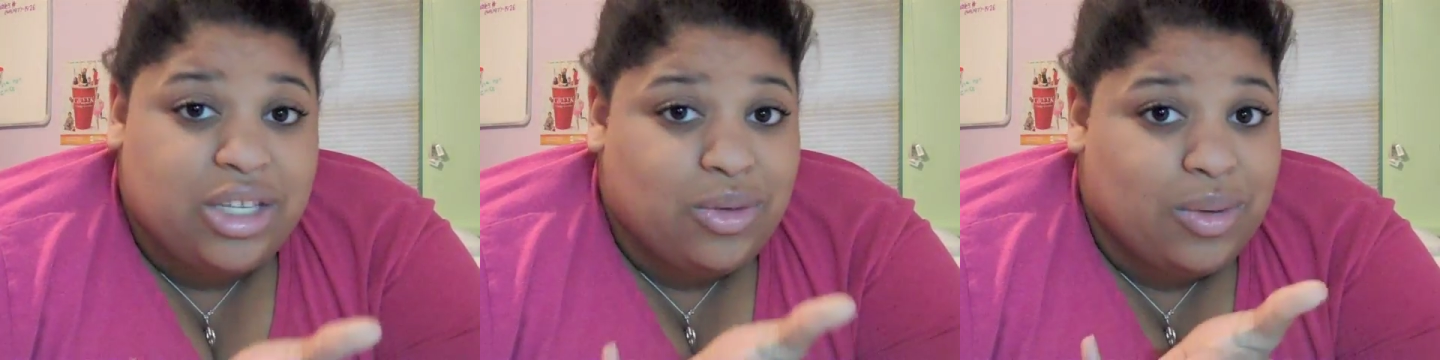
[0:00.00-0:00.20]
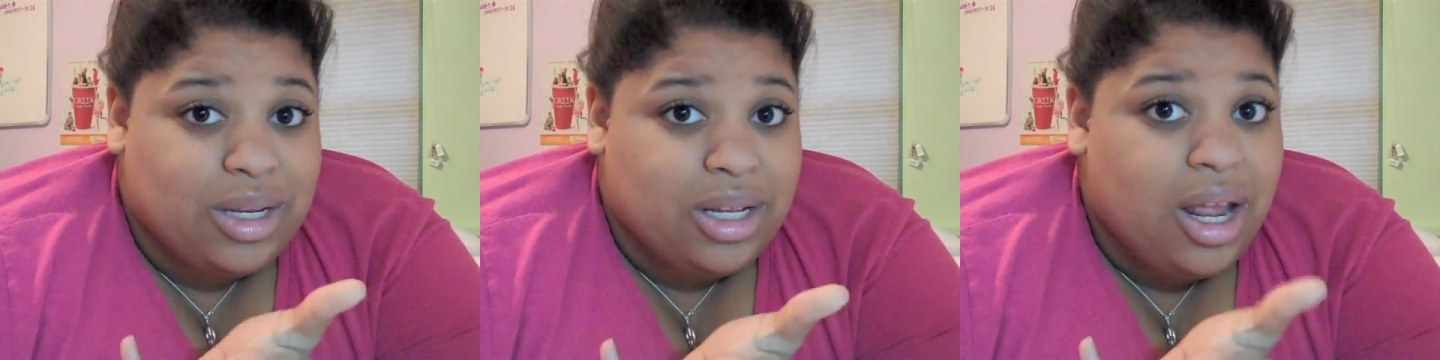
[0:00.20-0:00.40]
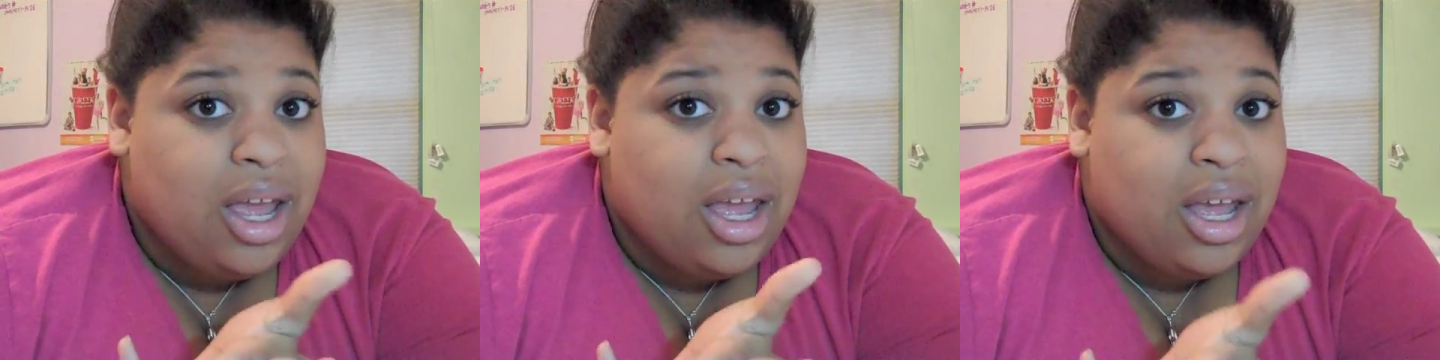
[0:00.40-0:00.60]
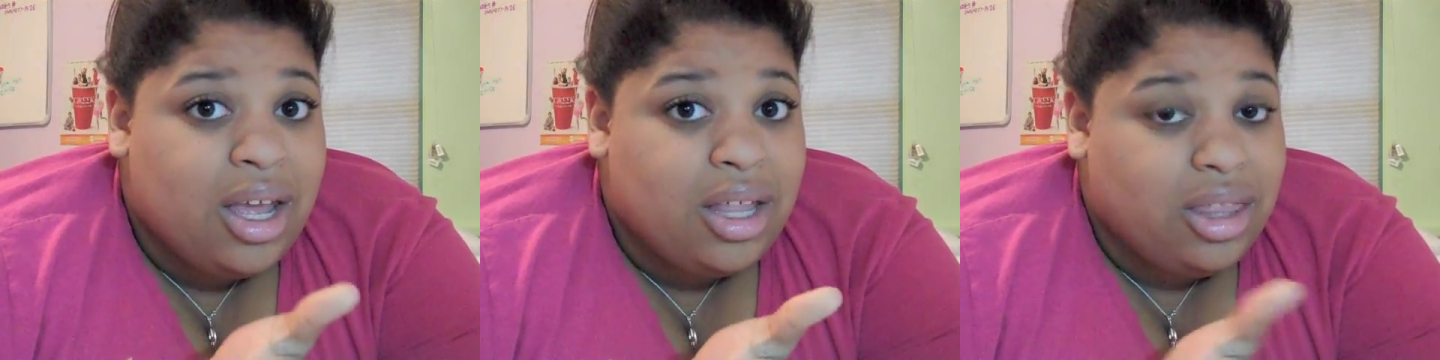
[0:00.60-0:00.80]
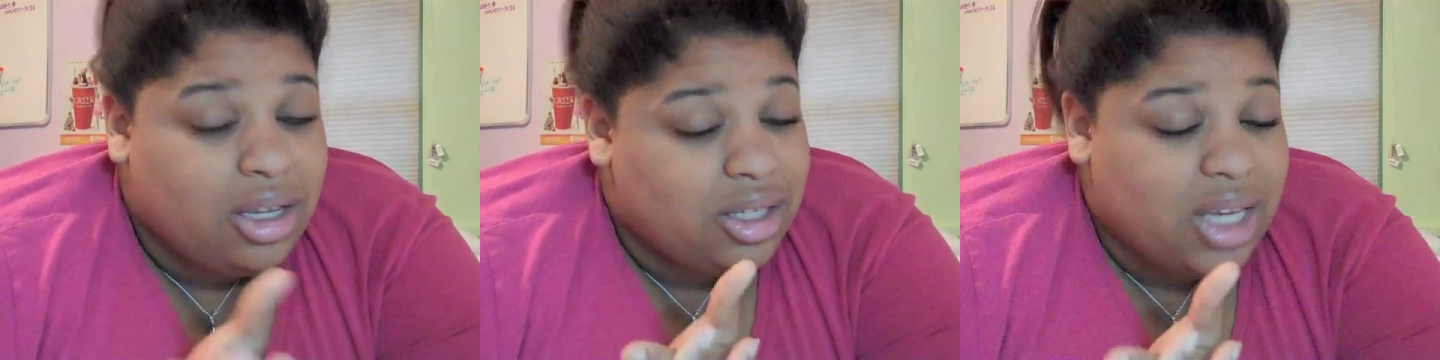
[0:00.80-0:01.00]
doing
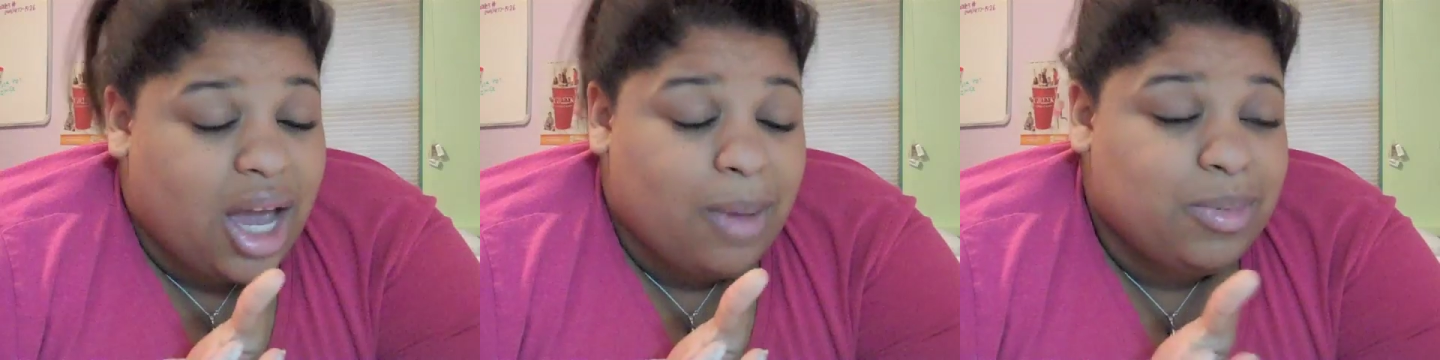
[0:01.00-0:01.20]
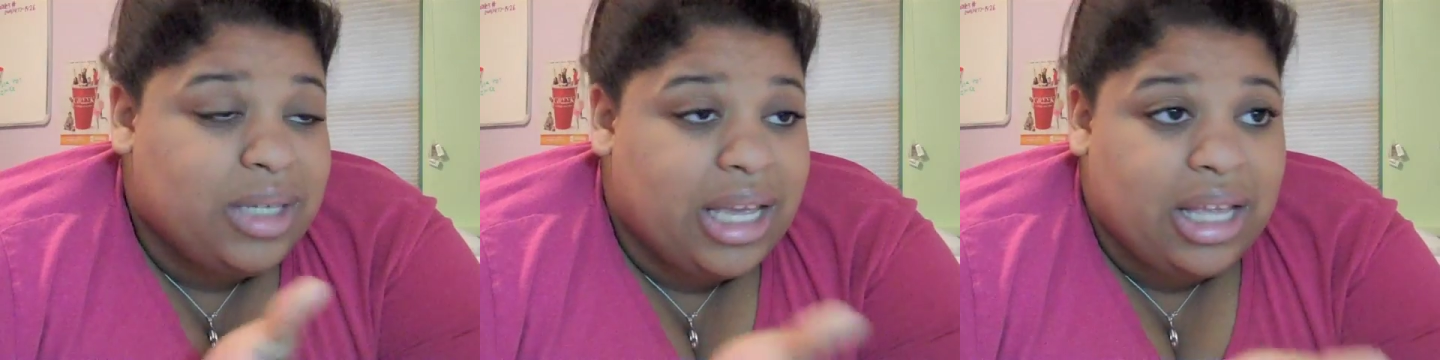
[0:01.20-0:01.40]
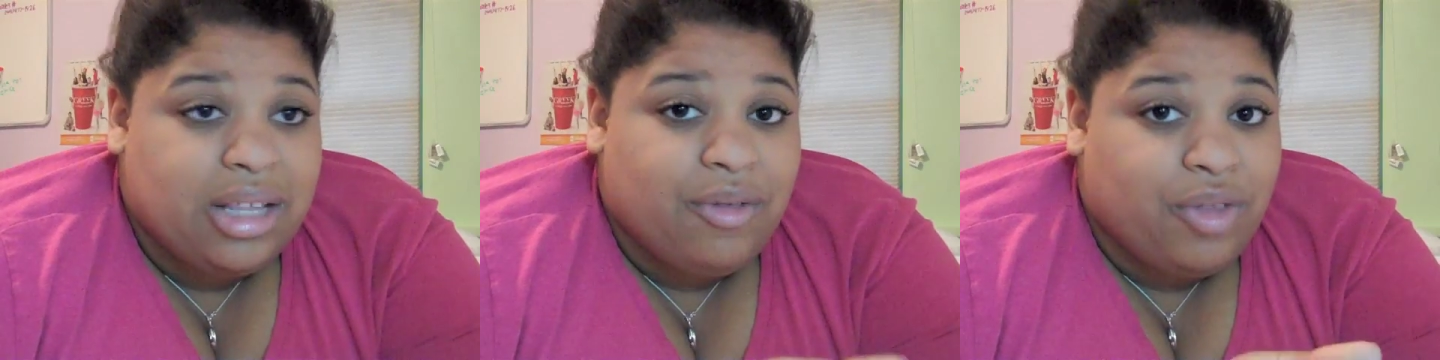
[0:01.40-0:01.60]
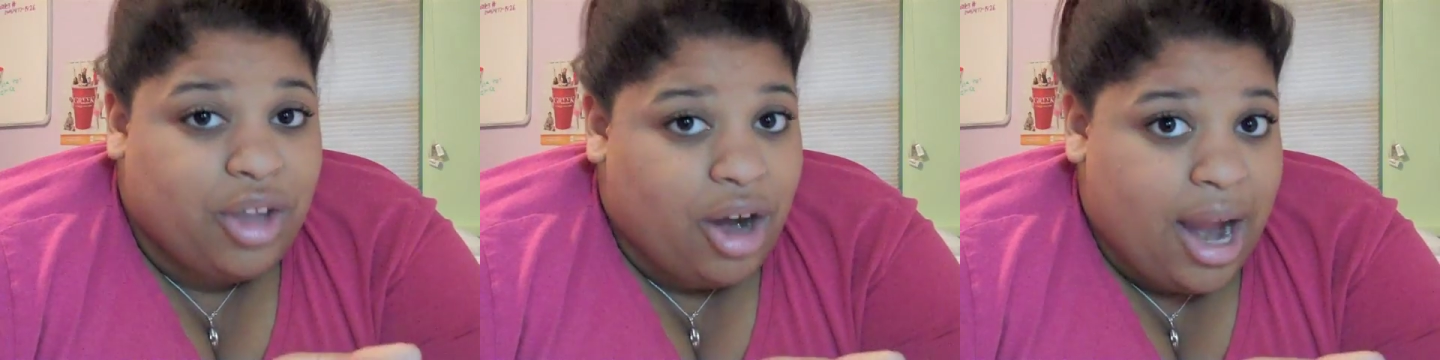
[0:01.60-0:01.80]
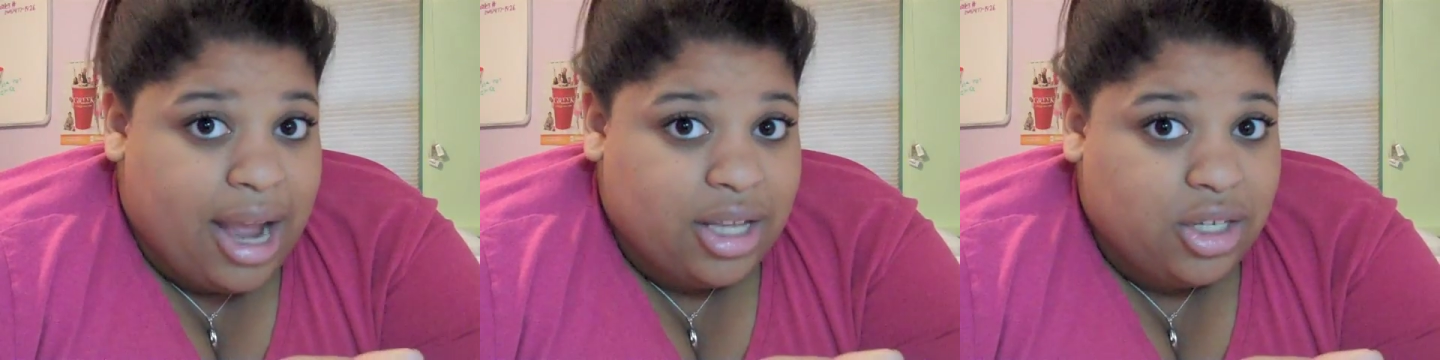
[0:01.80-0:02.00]
the top 10 on
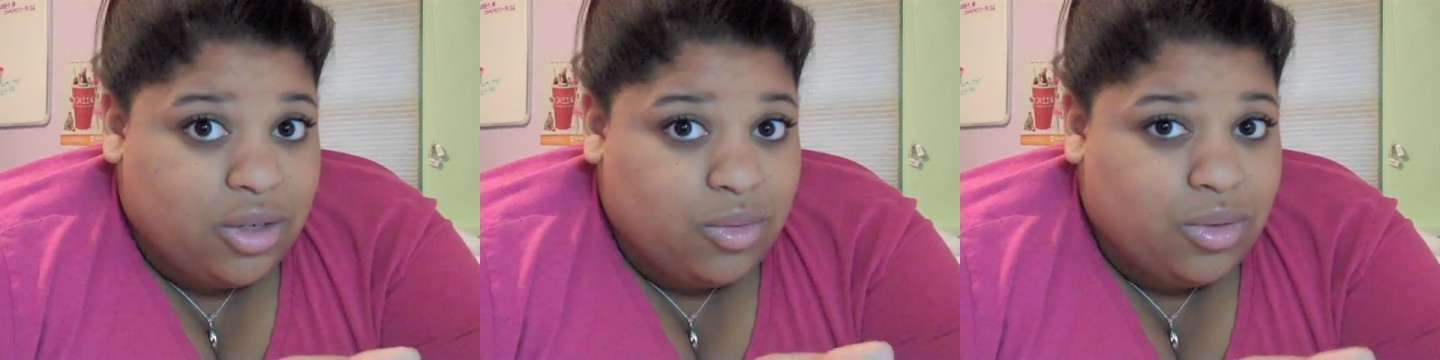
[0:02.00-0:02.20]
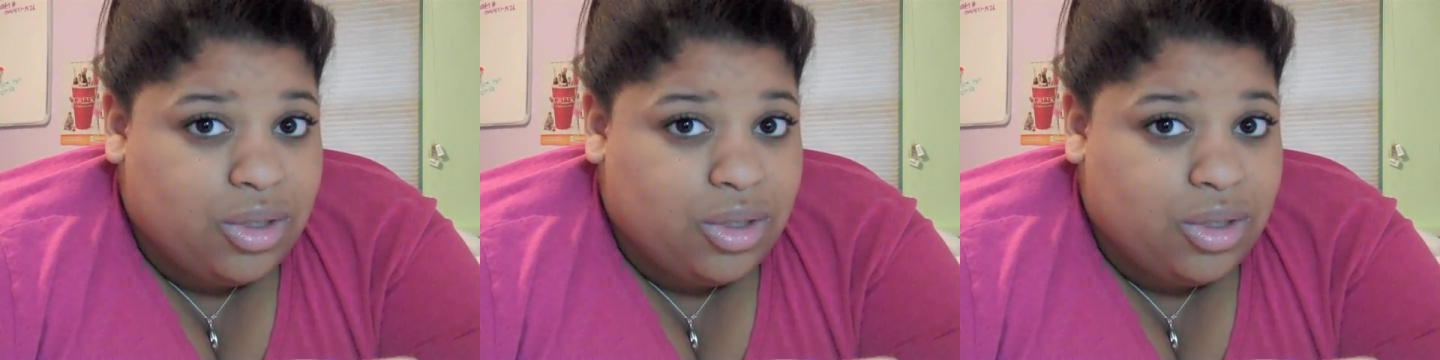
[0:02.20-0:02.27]
their iTunes.